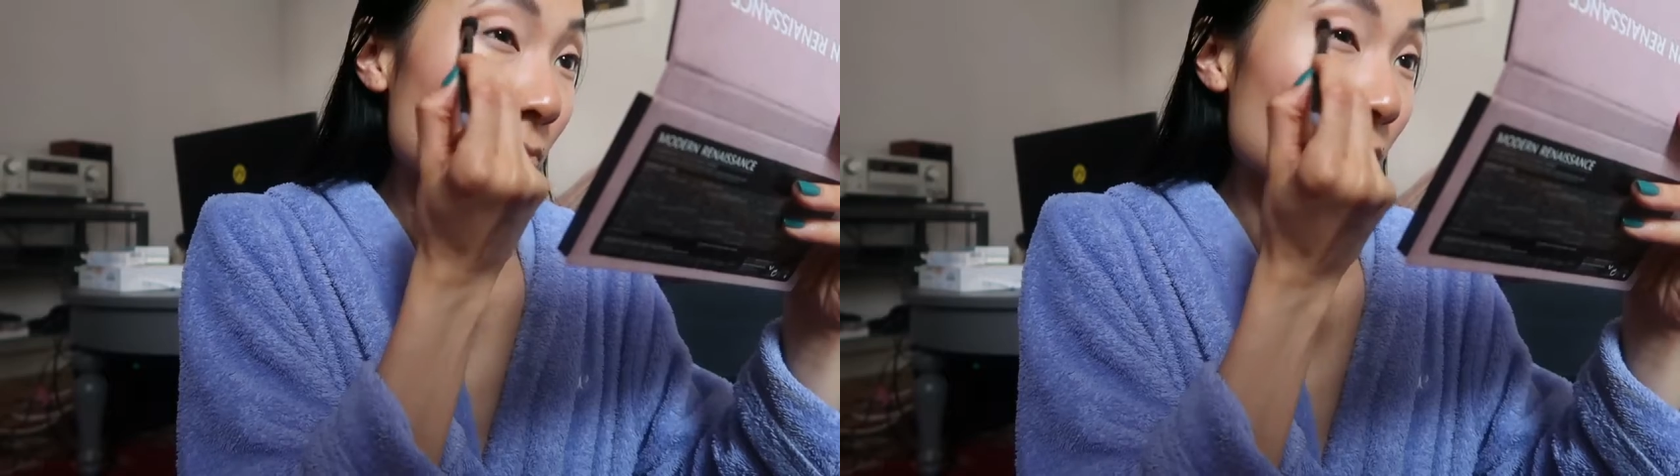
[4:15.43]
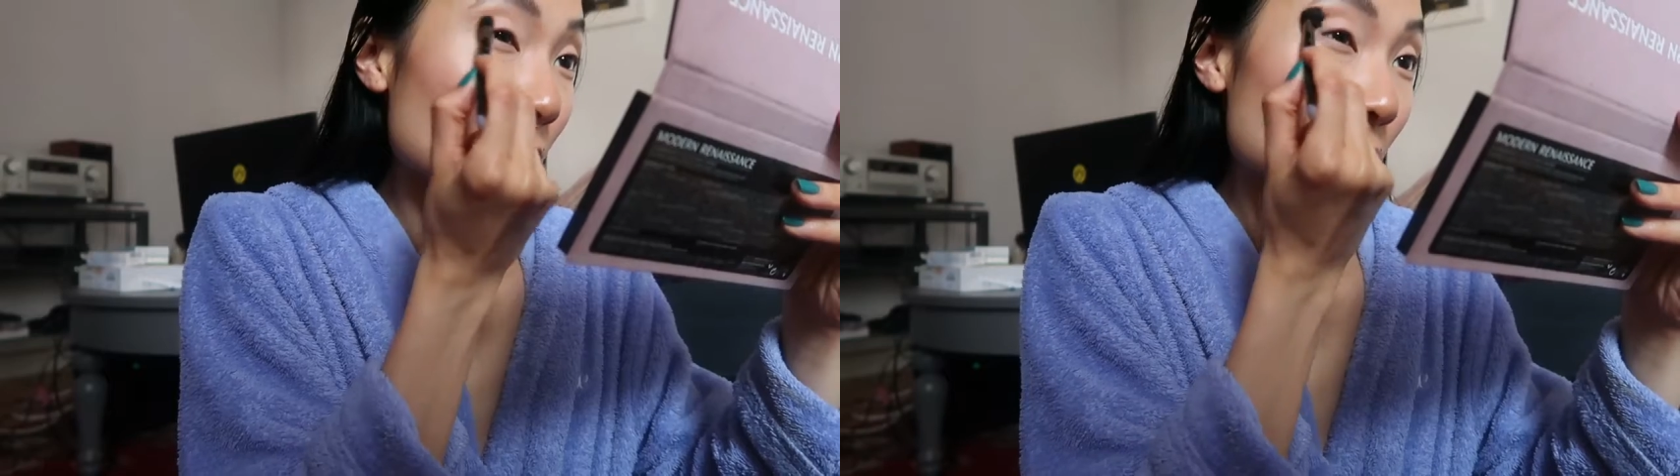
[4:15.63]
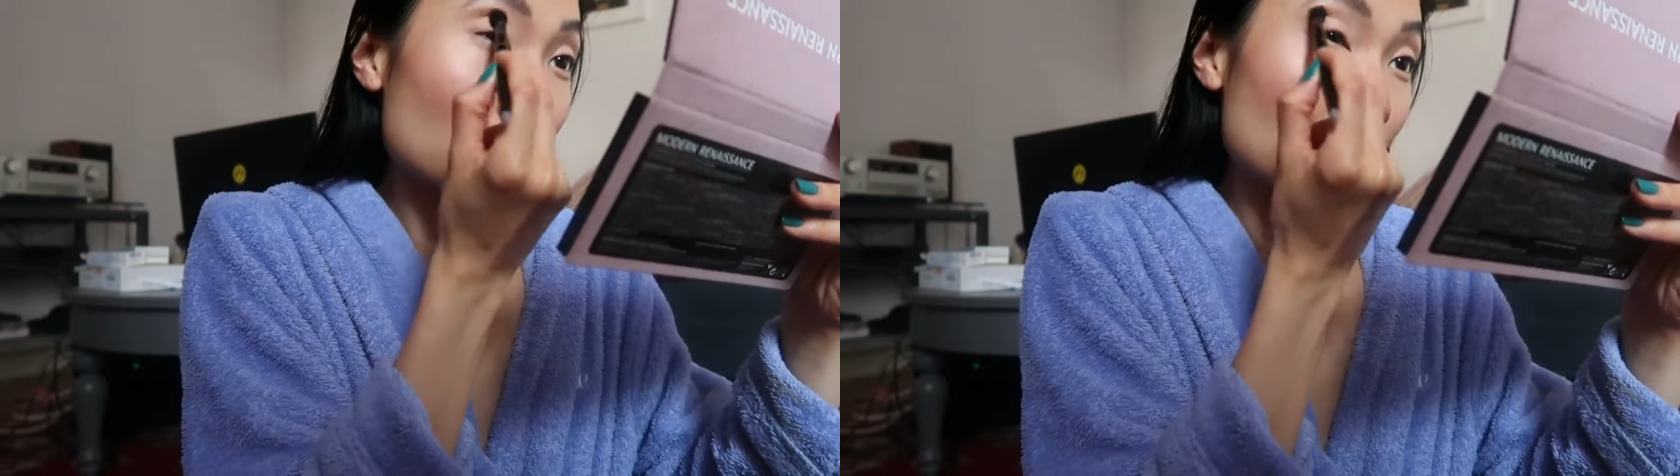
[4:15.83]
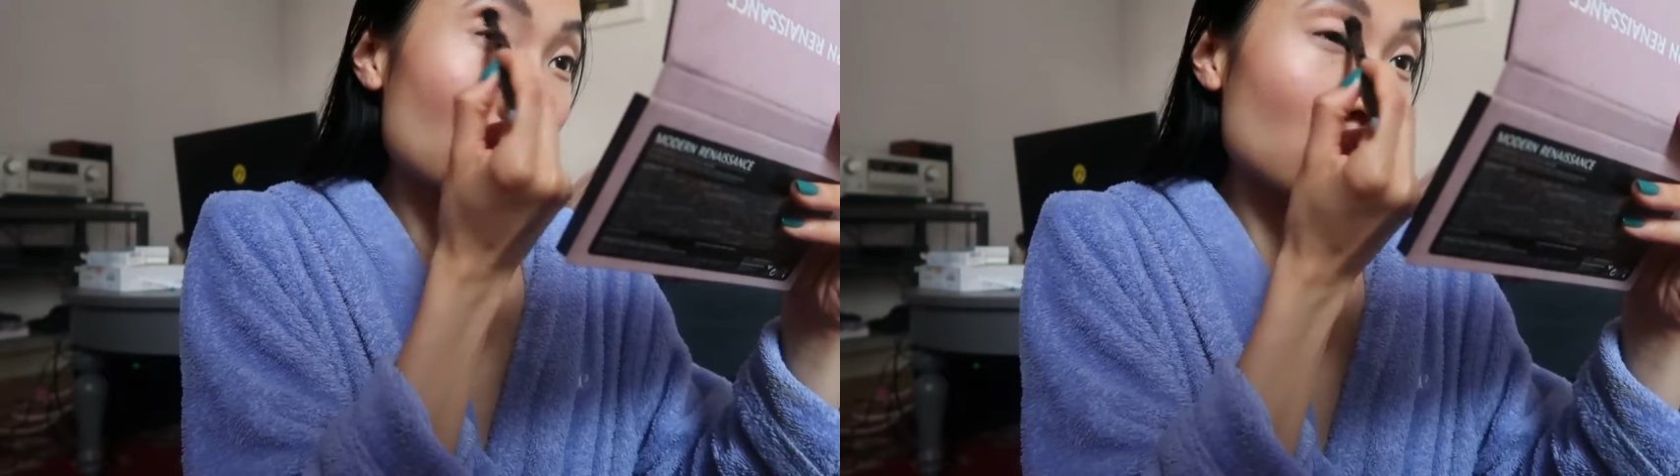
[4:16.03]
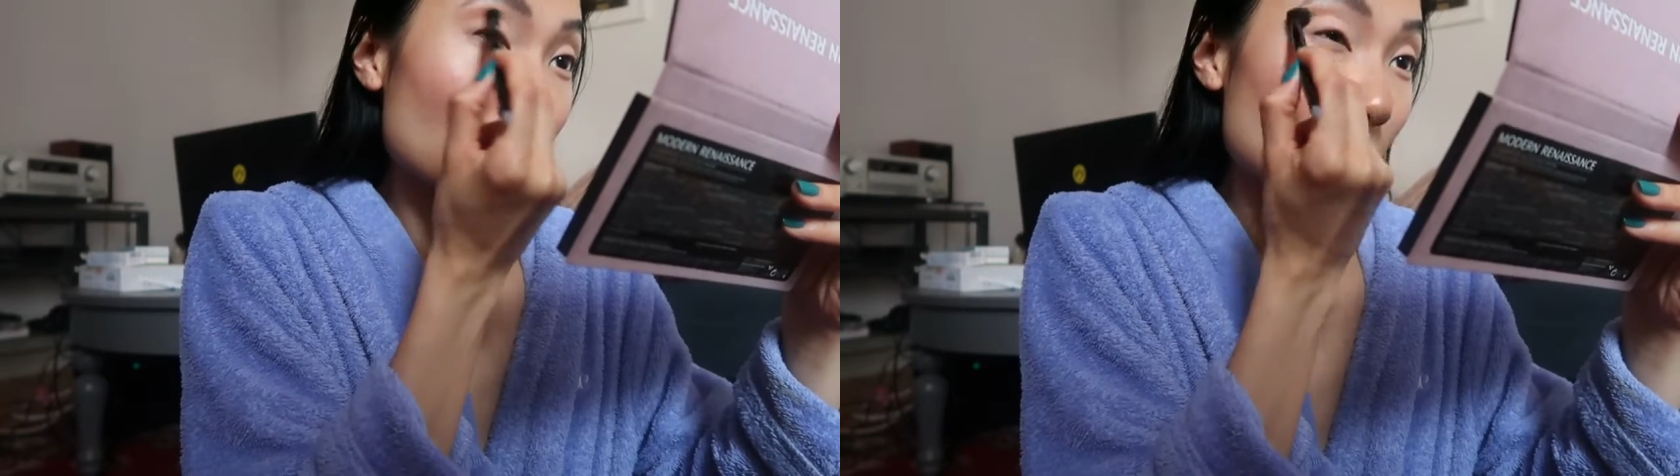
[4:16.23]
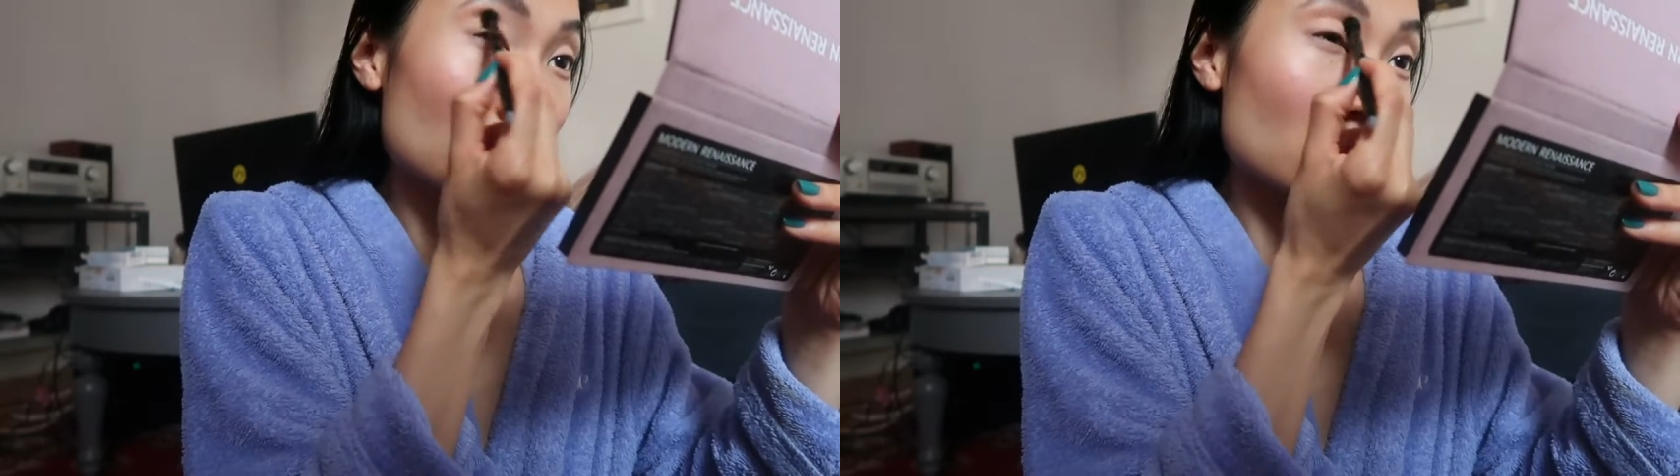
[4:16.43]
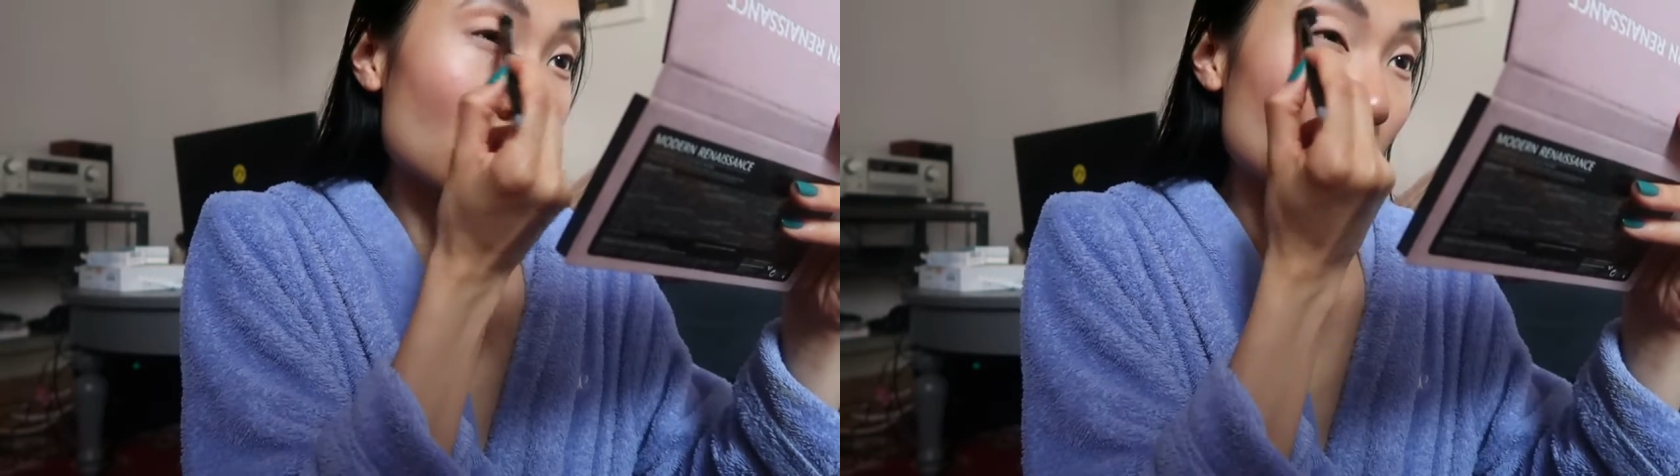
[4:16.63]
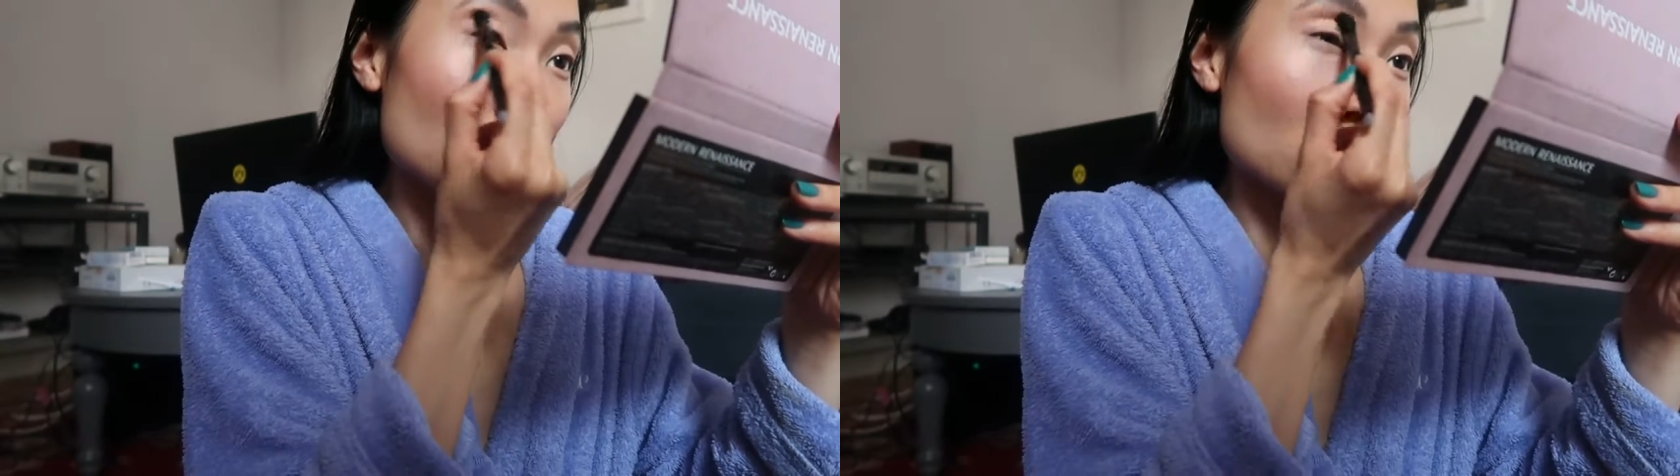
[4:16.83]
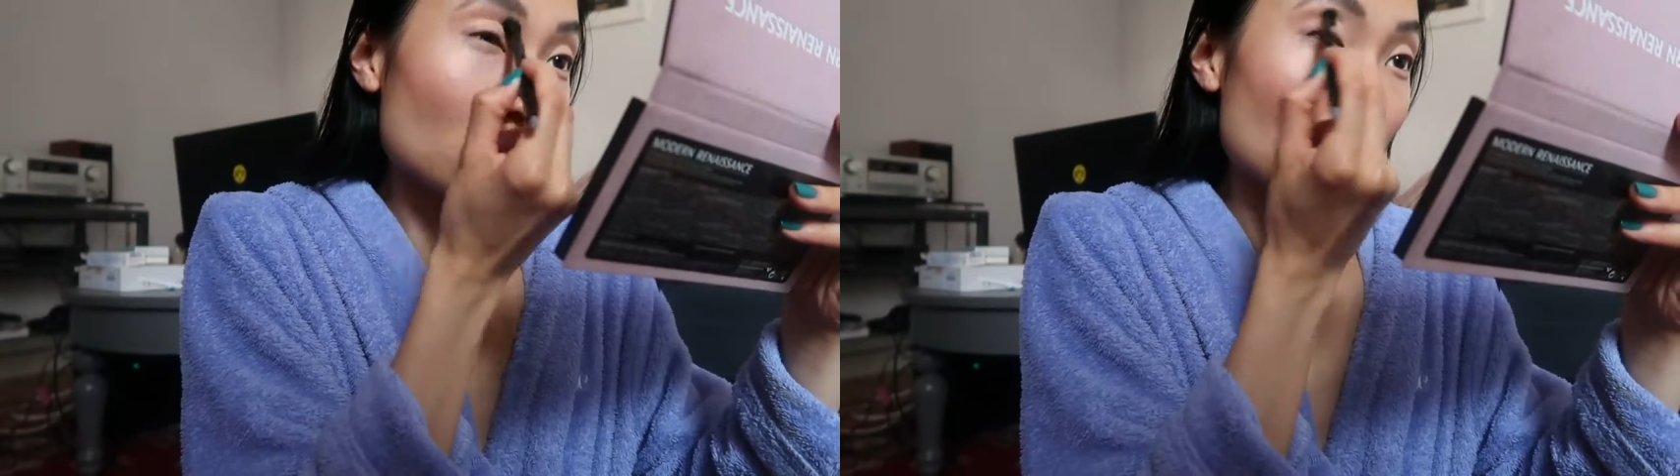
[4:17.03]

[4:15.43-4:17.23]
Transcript: It's actually perfect for blending.